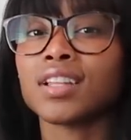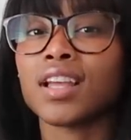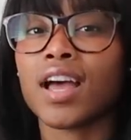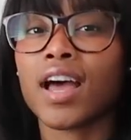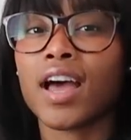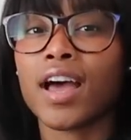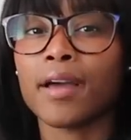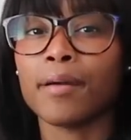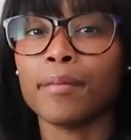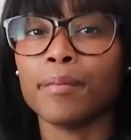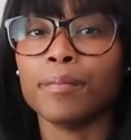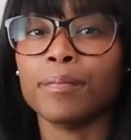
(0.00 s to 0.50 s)

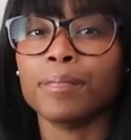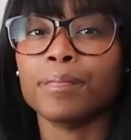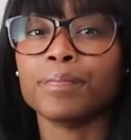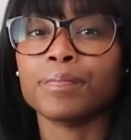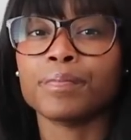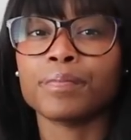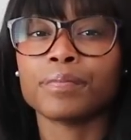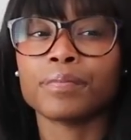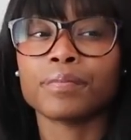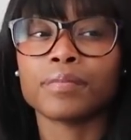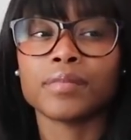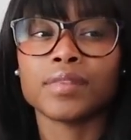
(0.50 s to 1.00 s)

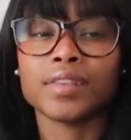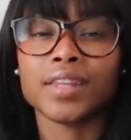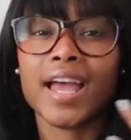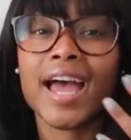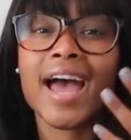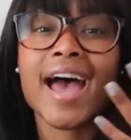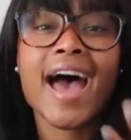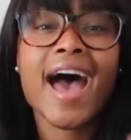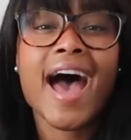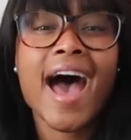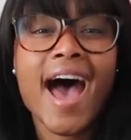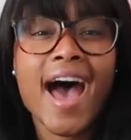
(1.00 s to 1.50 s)
that
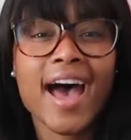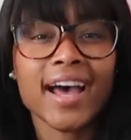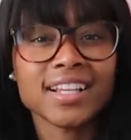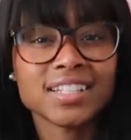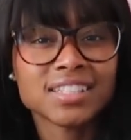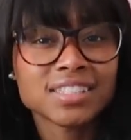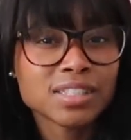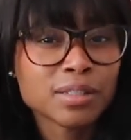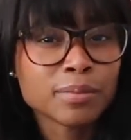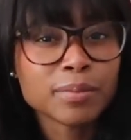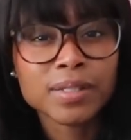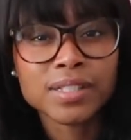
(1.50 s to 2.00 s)

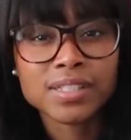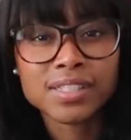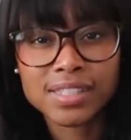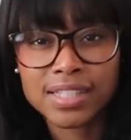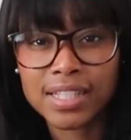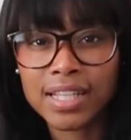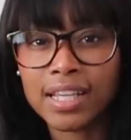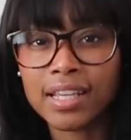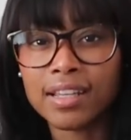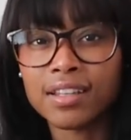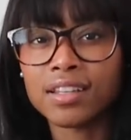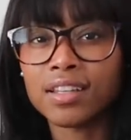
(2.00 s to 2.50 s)
has to be
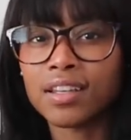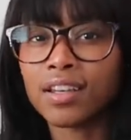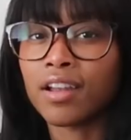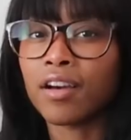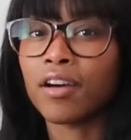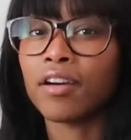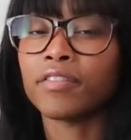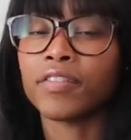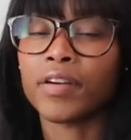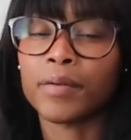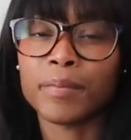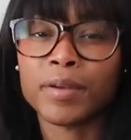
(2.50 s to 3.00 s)
seen. You
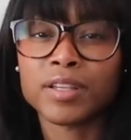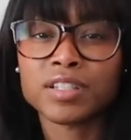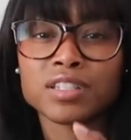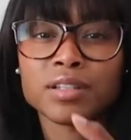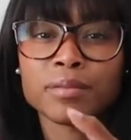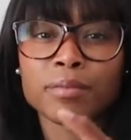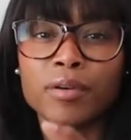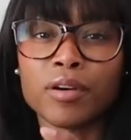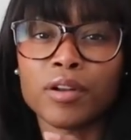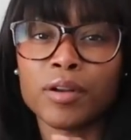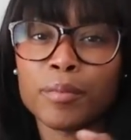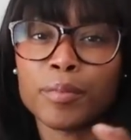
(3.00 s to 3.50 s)
know, if I mess
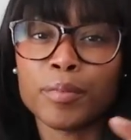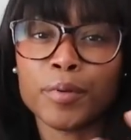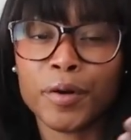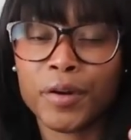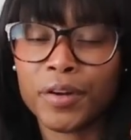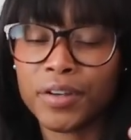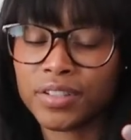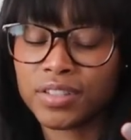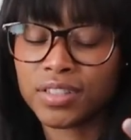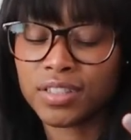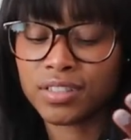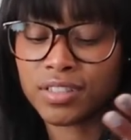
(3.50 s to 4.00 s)
up on a
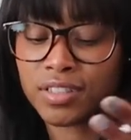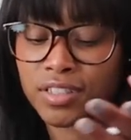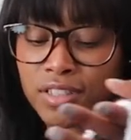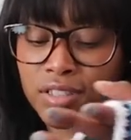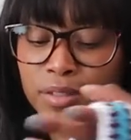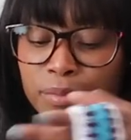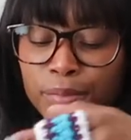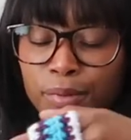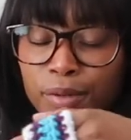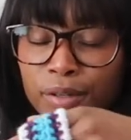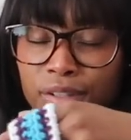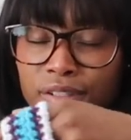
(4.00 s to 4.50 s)
purse, it's just
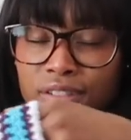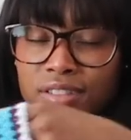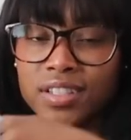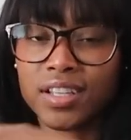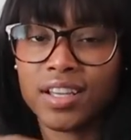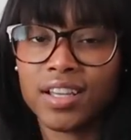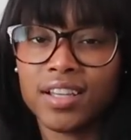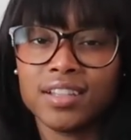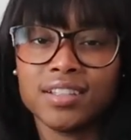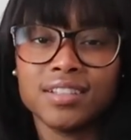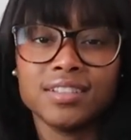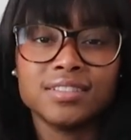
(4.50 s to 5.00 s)
a purse.
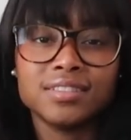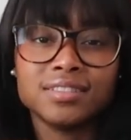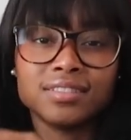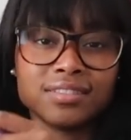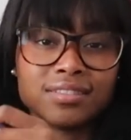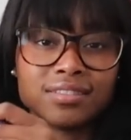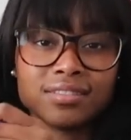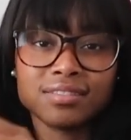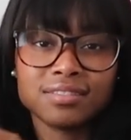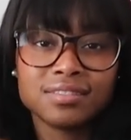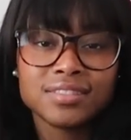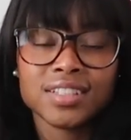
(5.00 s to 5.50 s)

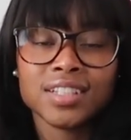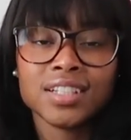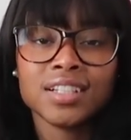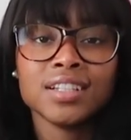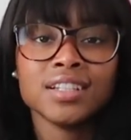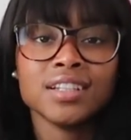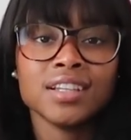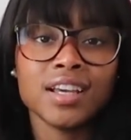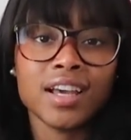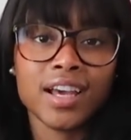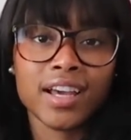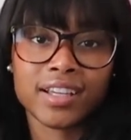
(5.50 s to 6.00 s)

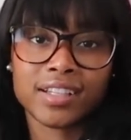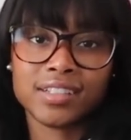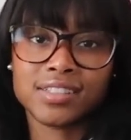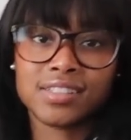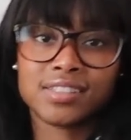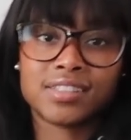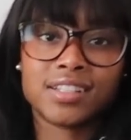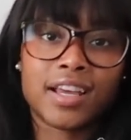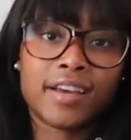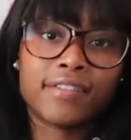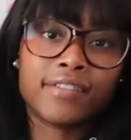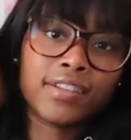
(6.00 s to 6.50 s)
I could
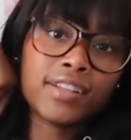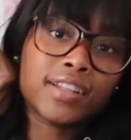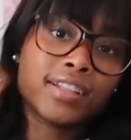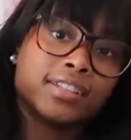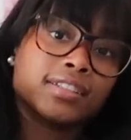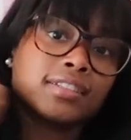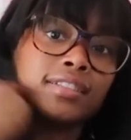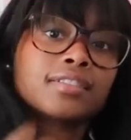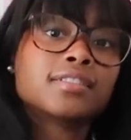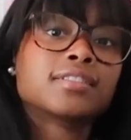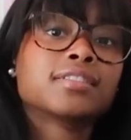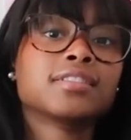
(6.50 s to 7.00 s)
just have it like,
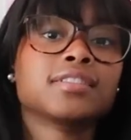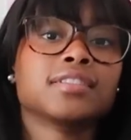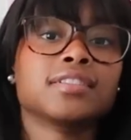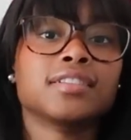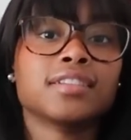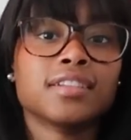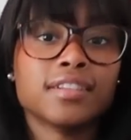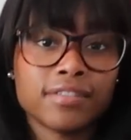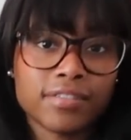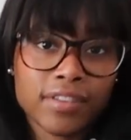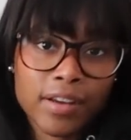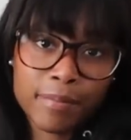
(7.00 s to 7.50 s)

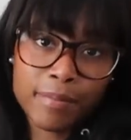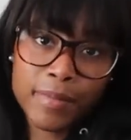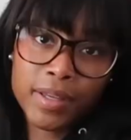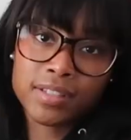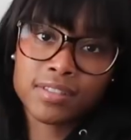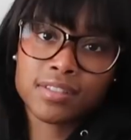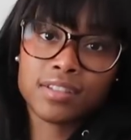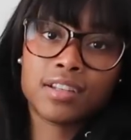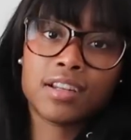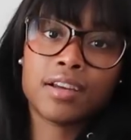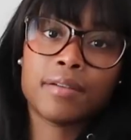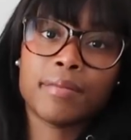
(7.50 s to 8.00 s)
if I
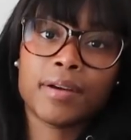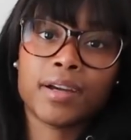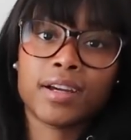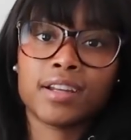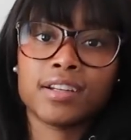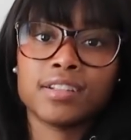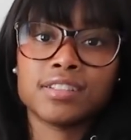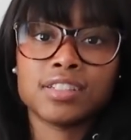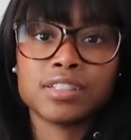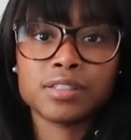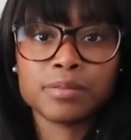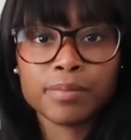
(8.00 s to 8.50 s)
messed it up, I could
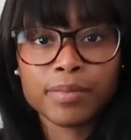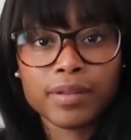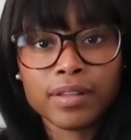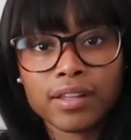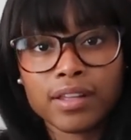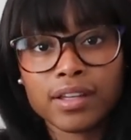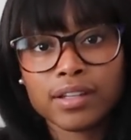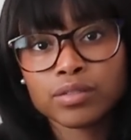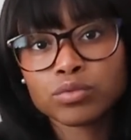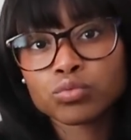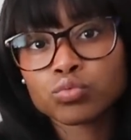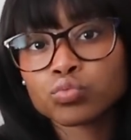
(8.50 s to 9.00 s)
have just been
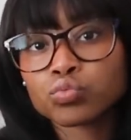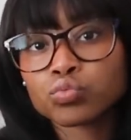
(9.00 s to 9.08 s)
like.